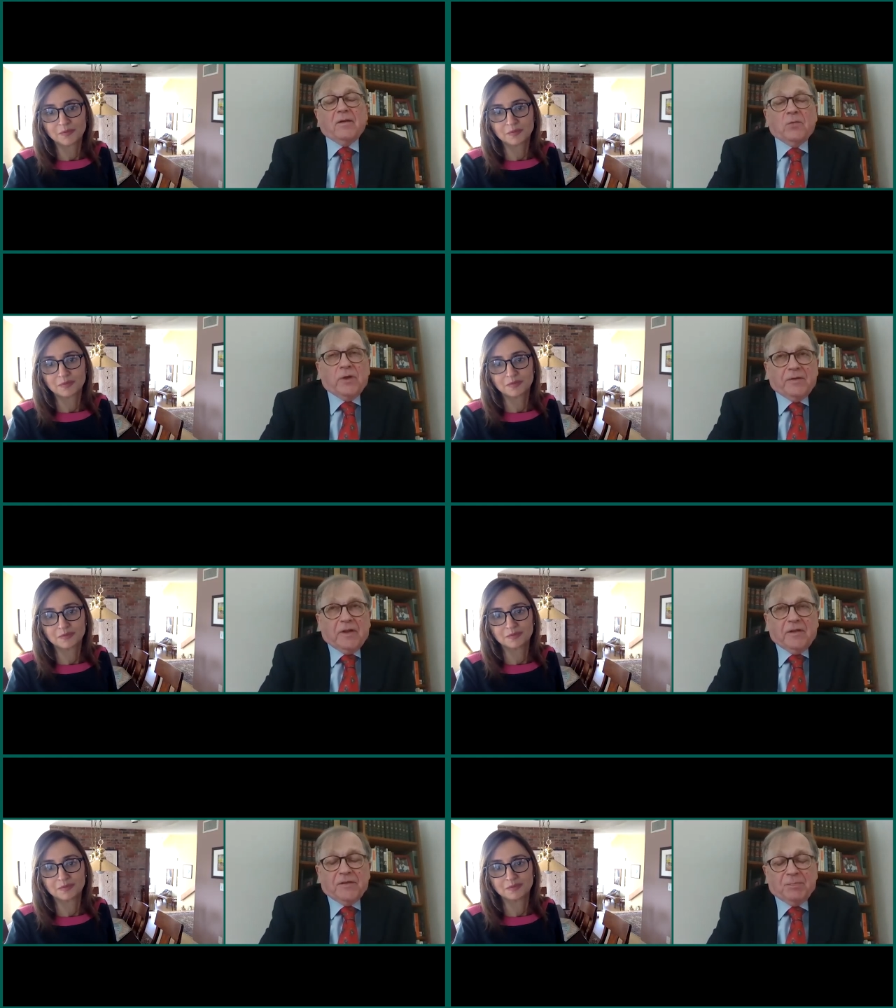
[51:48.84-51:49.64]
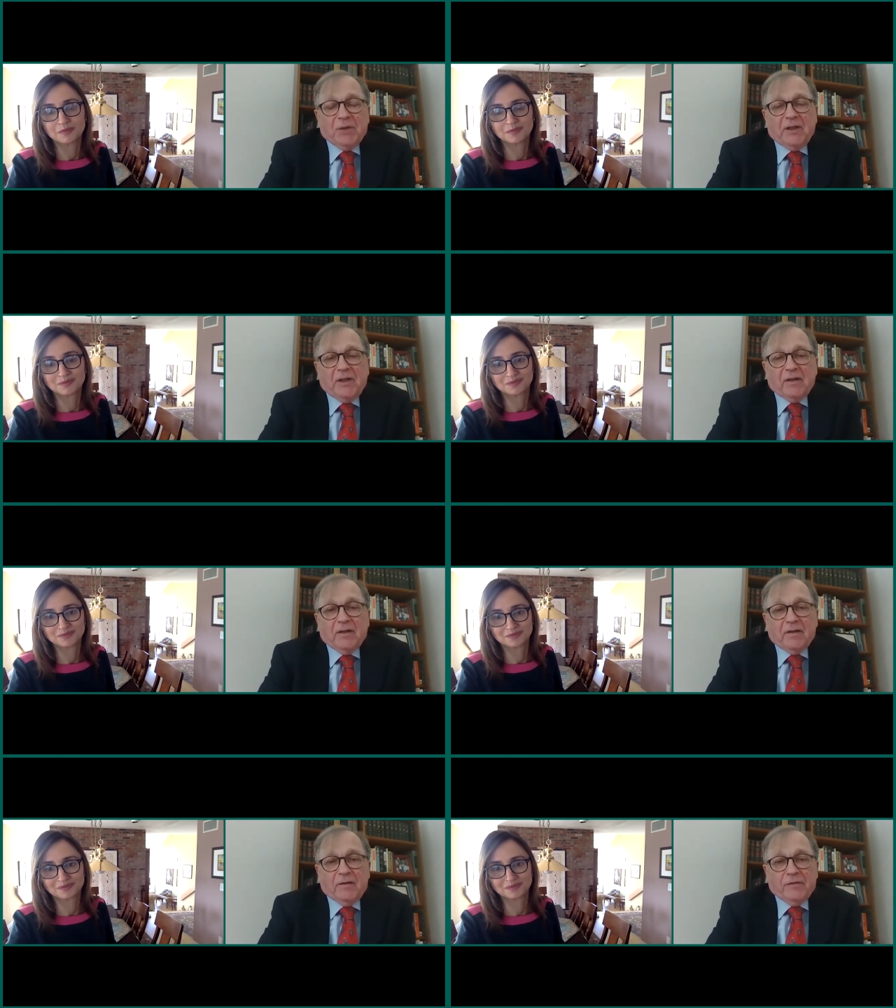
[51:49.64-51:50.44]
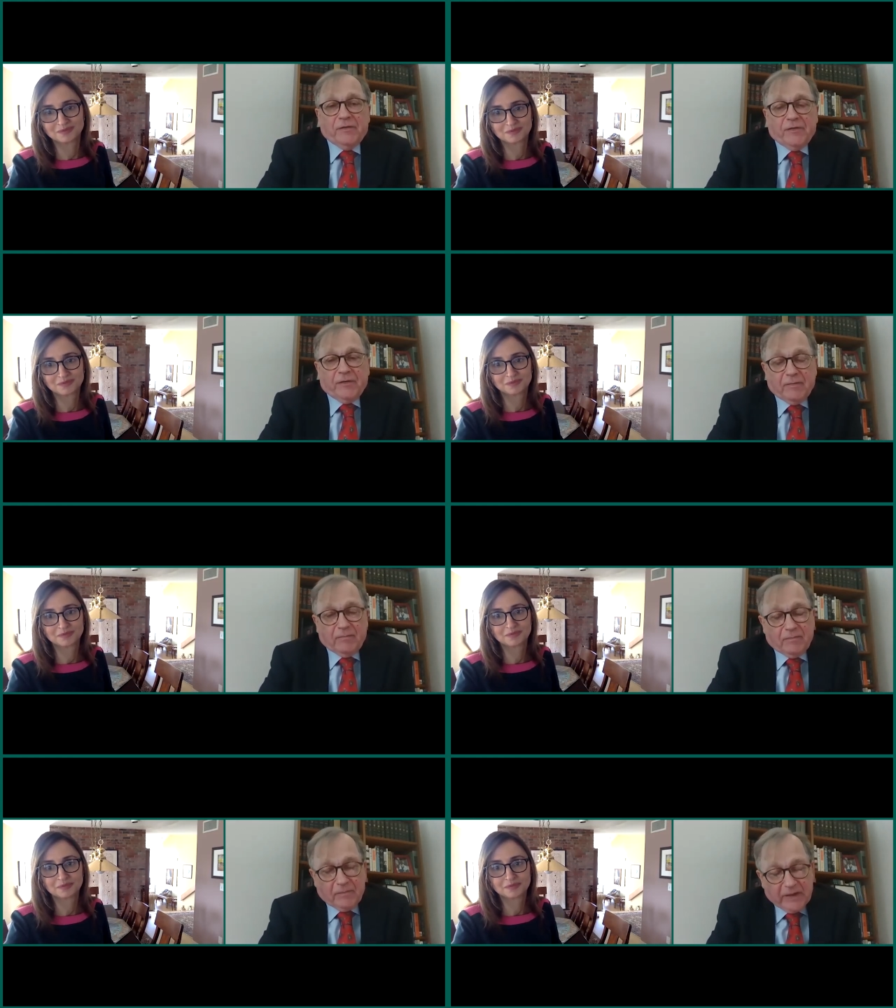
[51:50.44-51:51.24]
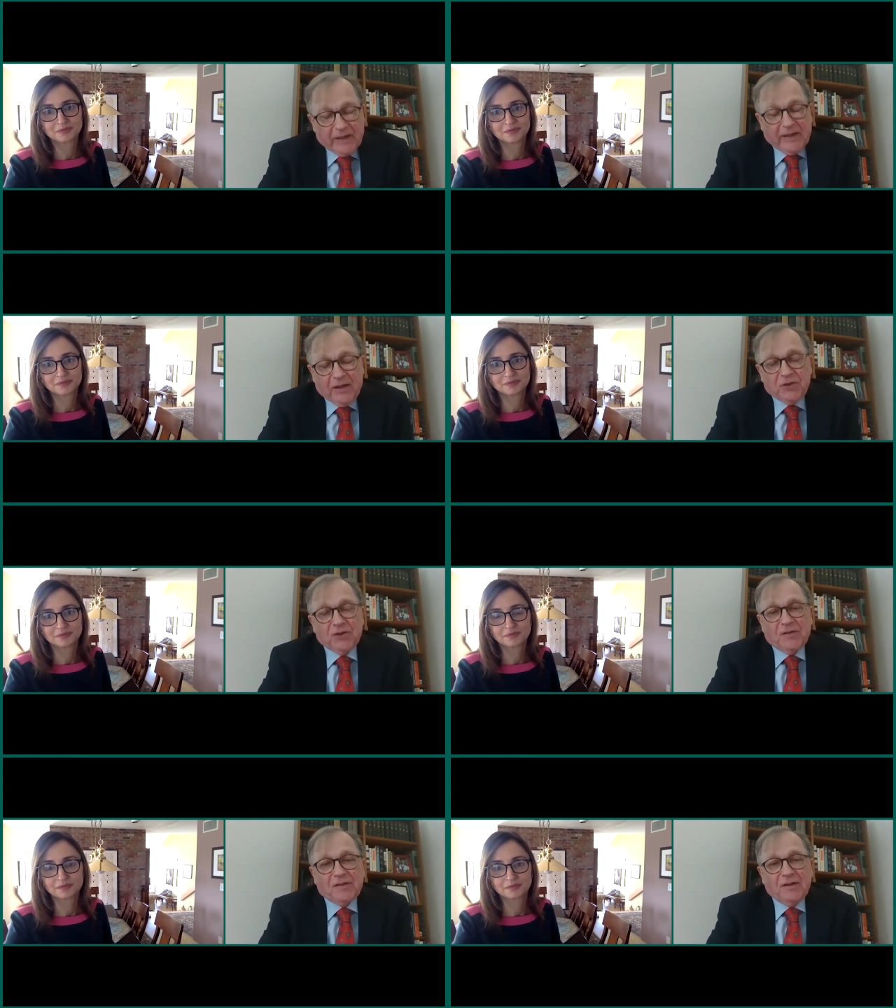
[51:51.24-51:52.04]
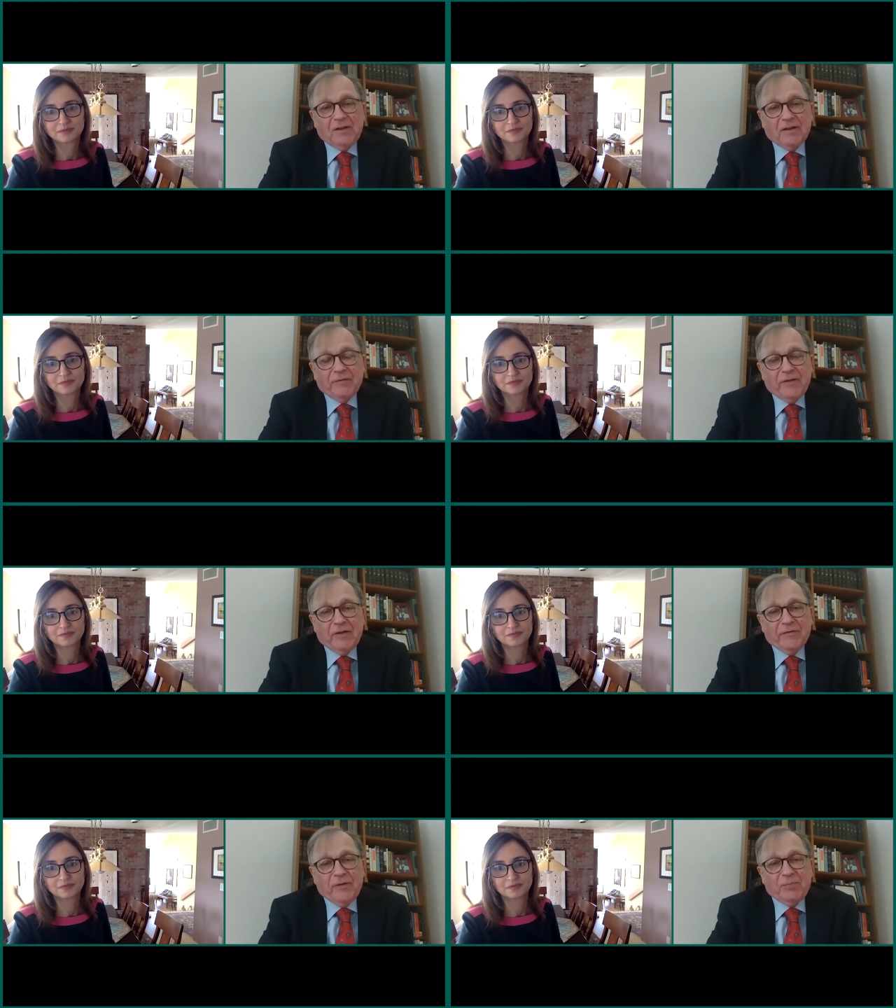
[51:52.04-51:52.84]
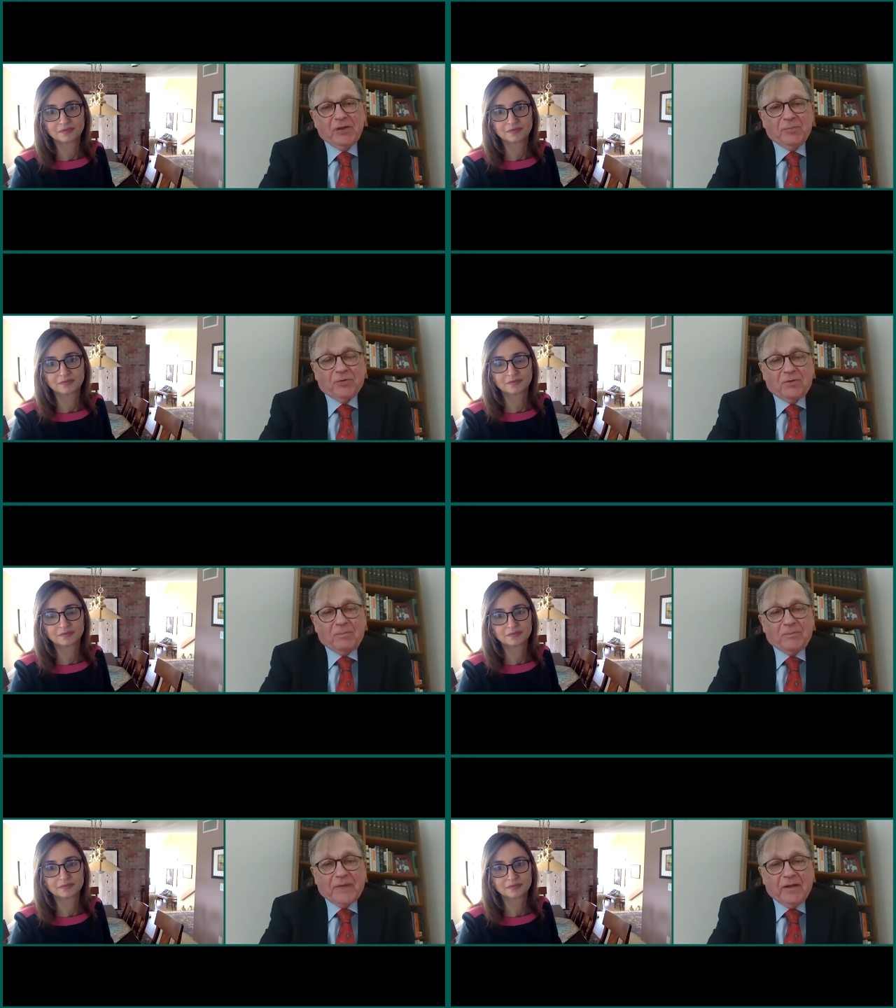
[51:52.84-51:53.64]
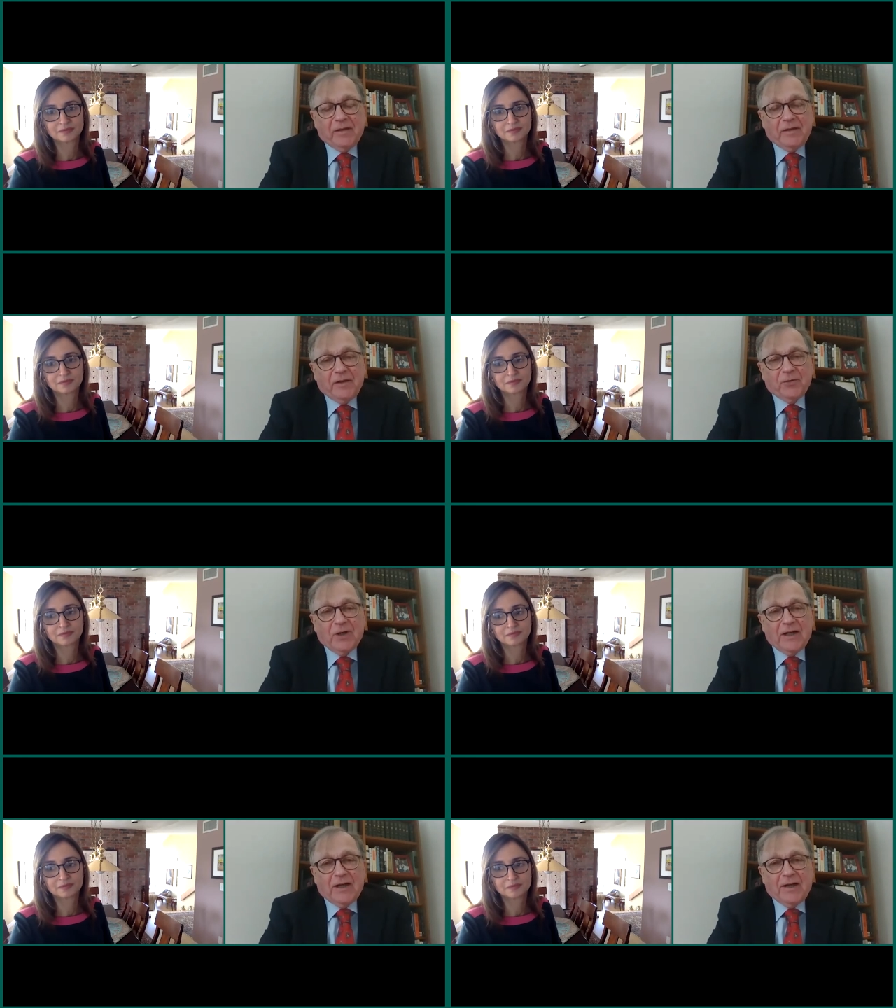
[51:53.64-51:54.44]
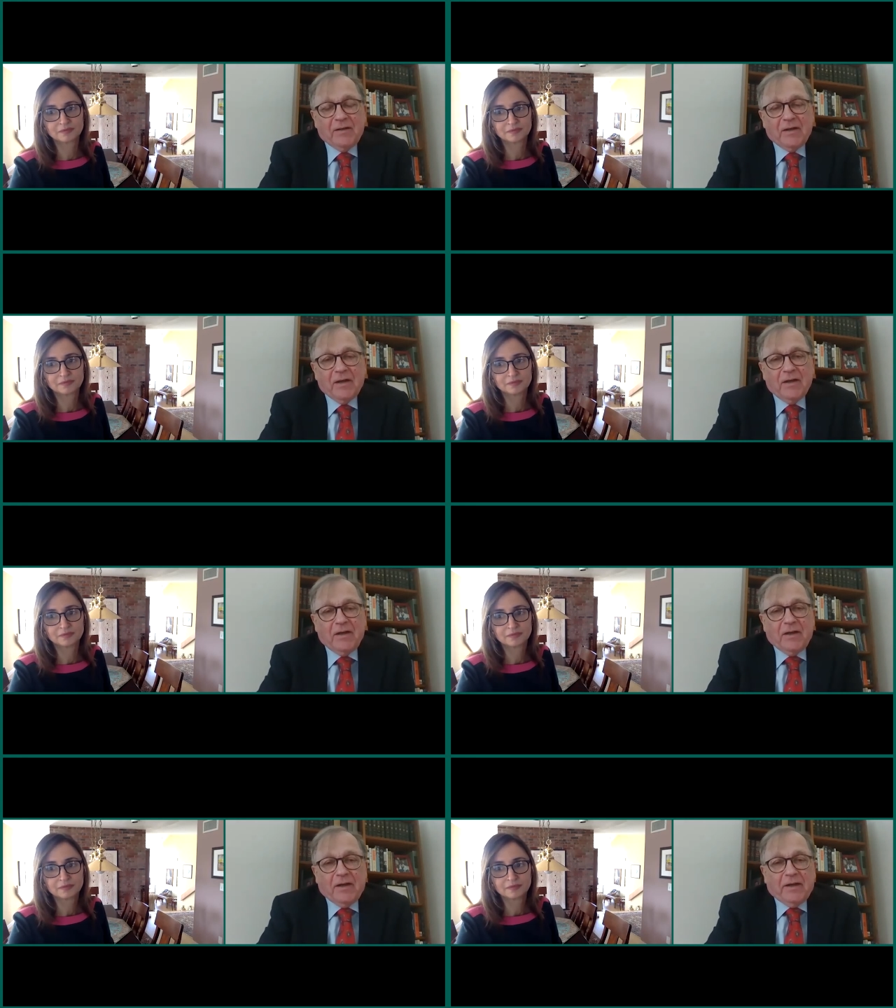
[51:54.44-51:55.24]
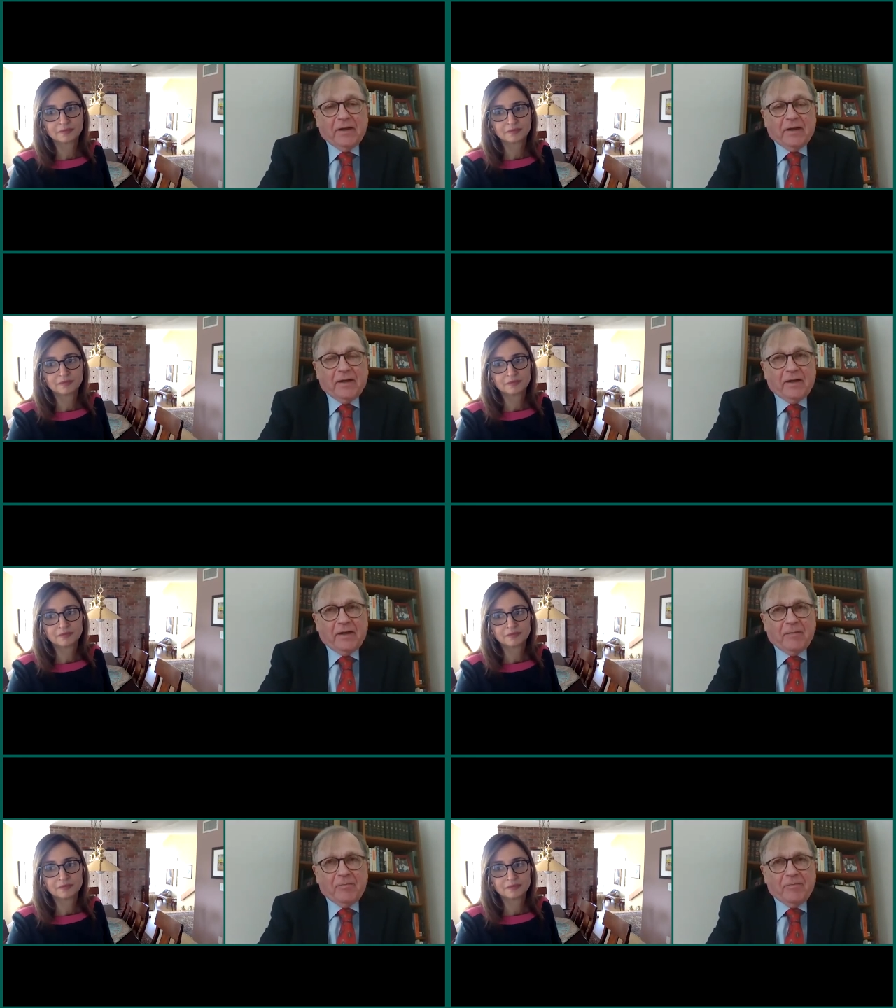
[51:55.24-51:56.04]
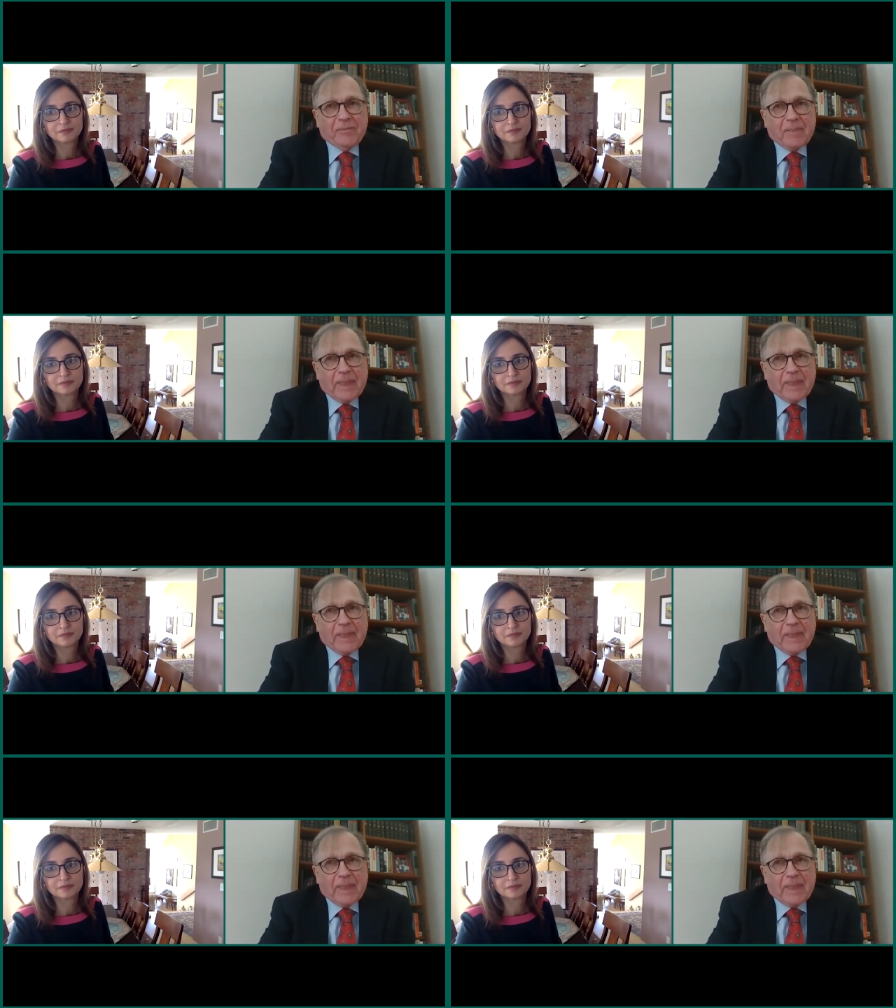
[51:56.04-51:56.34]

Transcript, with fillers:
Speaker 1: Well, in speaking of agency of the, of the people in Iran, um,